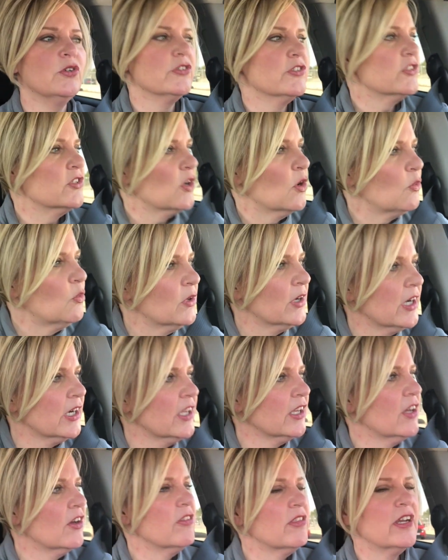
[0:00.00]
So we're gonna
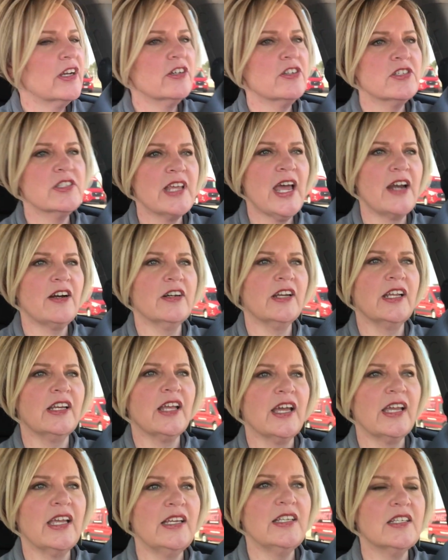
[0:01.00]
go there Saturday
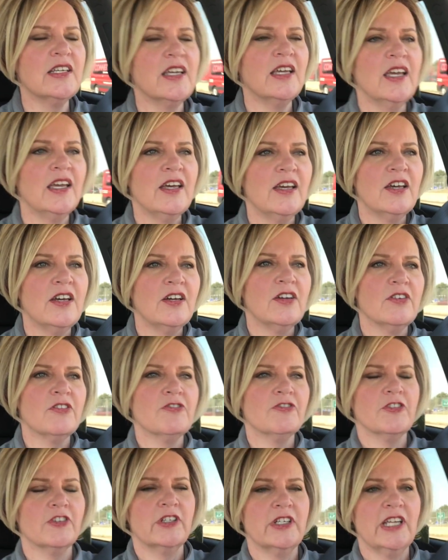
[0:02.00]
night
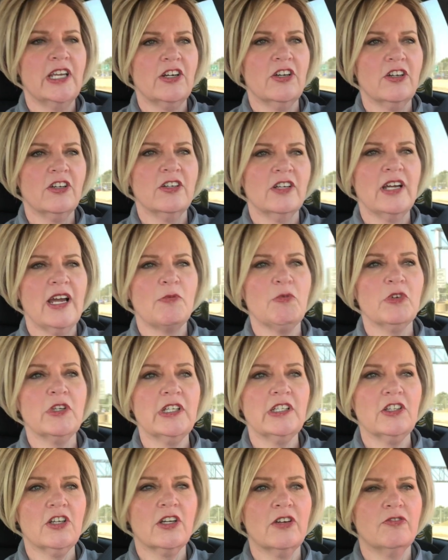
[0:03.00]
for dinner. I'm
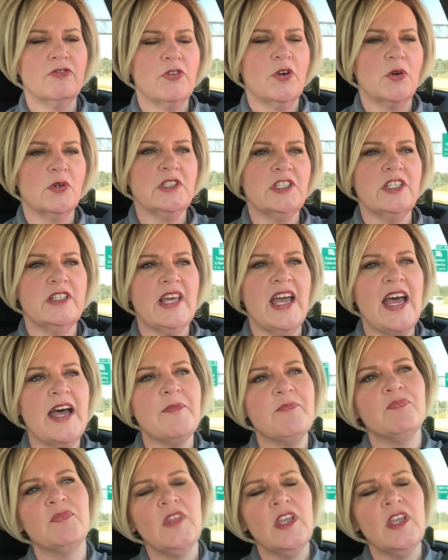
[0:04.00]
really looking forward to that.